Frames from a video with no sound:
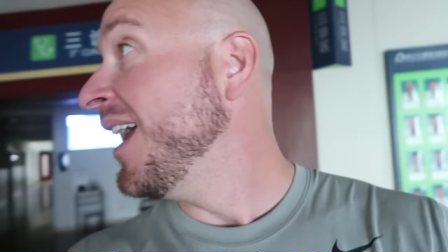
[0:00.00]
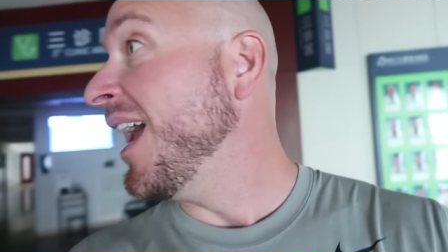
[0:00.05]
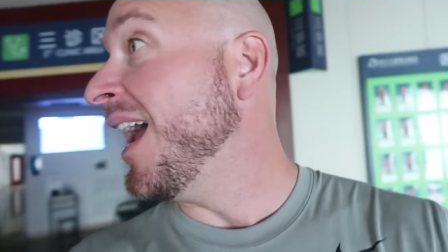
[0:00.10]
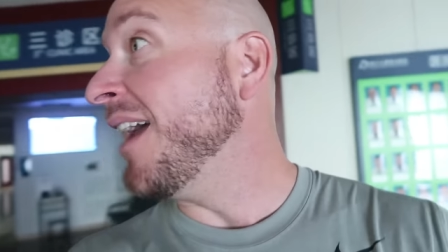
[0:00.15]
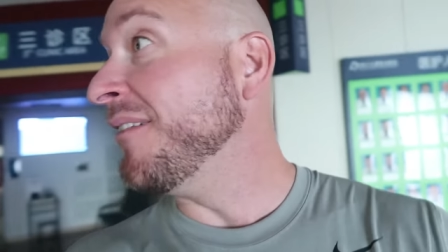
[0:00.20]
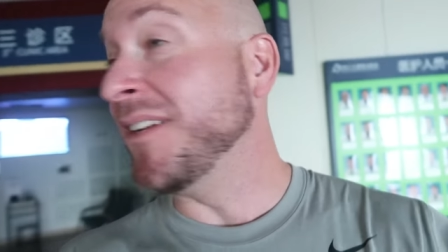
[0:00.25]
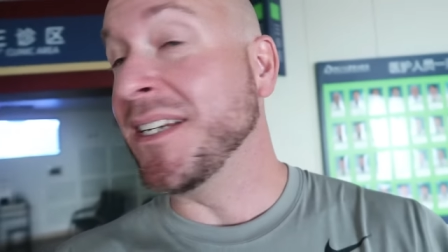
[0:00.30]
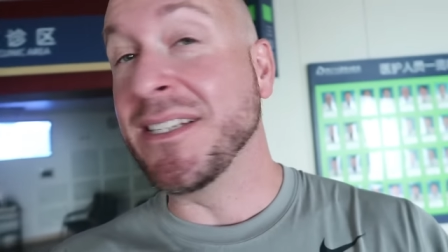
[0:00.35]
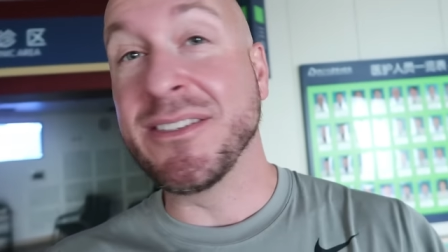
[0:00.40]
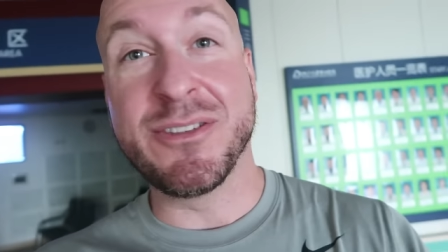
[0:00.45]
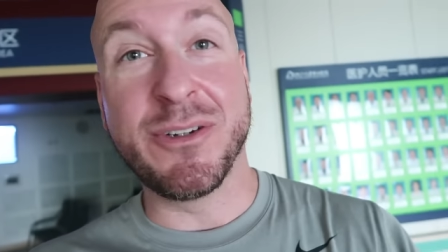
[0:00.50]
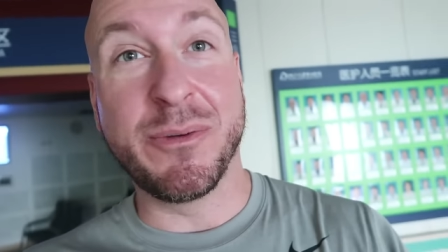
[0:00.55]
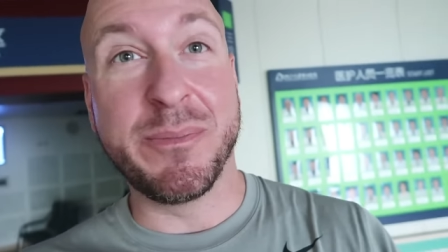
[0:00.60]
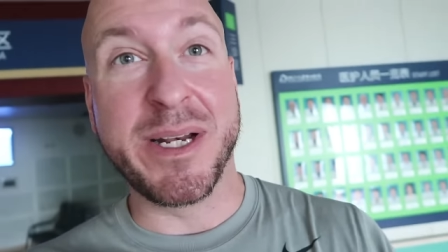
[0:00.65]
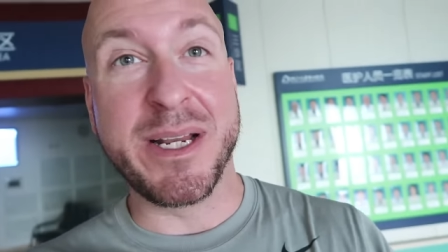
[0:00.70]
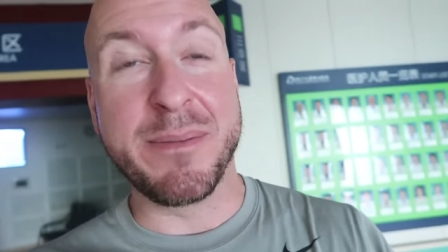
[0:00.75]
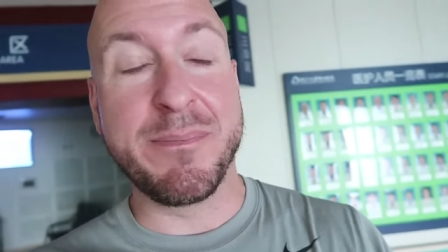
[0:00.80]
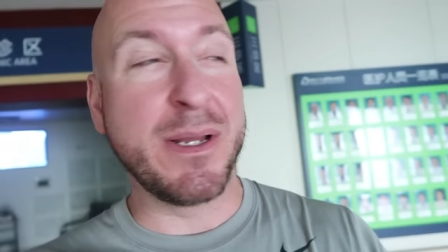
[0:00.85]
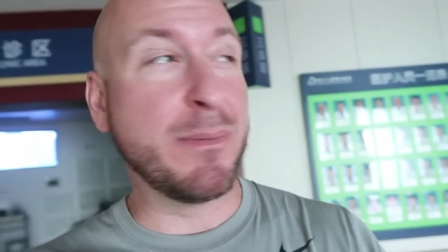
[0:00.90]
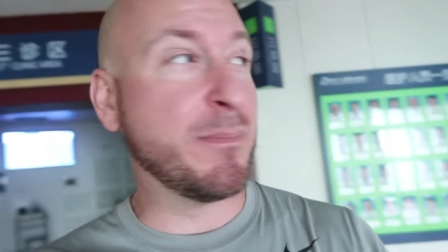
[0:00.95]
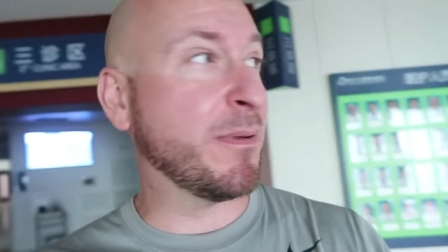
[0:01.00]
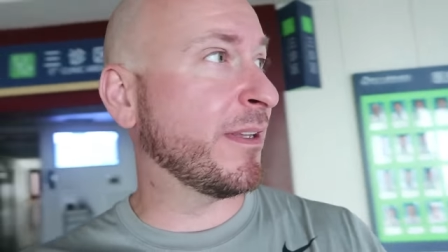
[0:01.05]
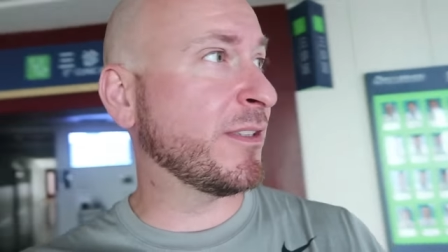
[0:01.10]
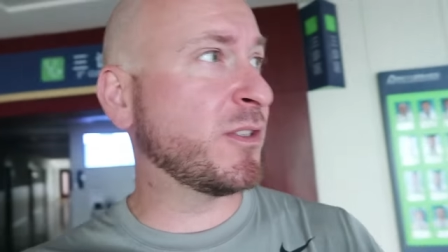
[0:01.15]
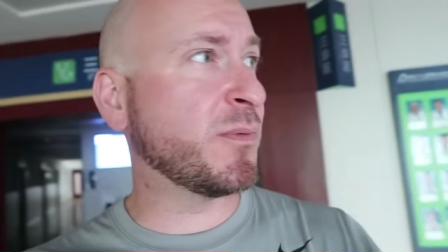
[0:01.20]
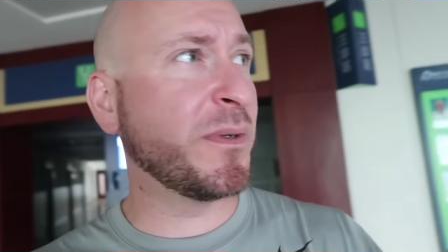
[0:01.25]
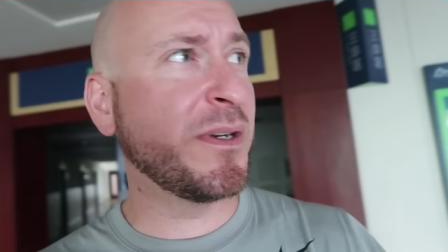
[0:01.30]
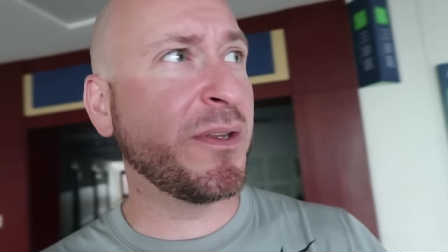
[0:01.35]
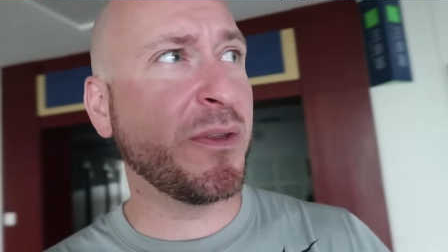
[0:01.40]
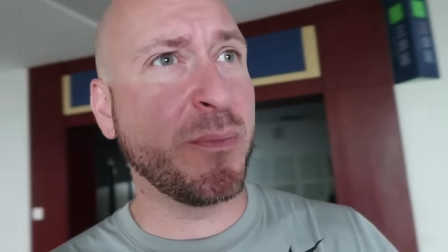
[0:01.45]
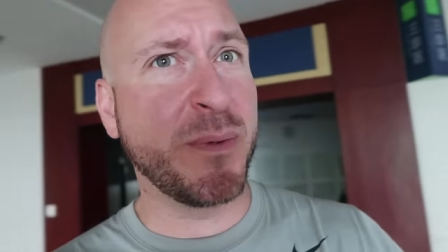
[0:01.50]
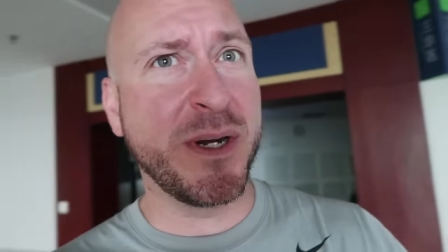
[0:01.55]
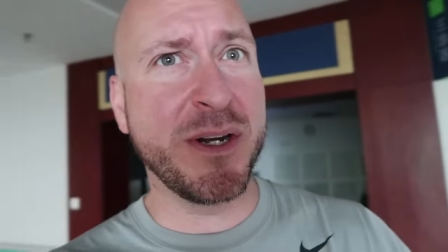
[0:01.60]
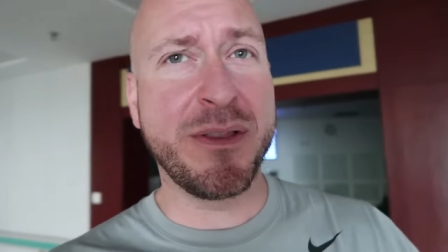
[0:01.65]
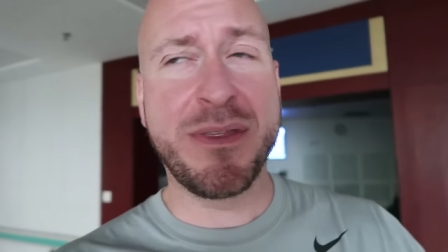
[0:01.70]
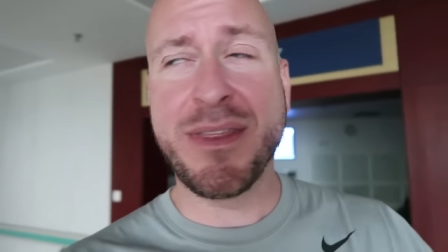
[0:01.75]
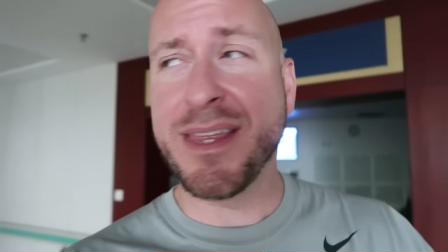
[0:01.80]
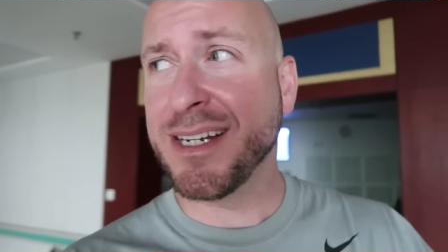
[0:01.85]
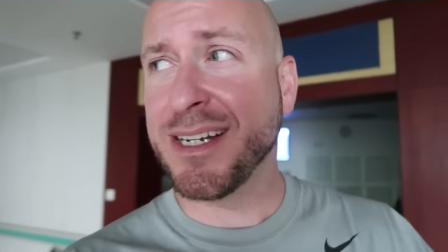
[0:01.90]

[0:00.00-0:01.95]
having so many people. It's one of the weird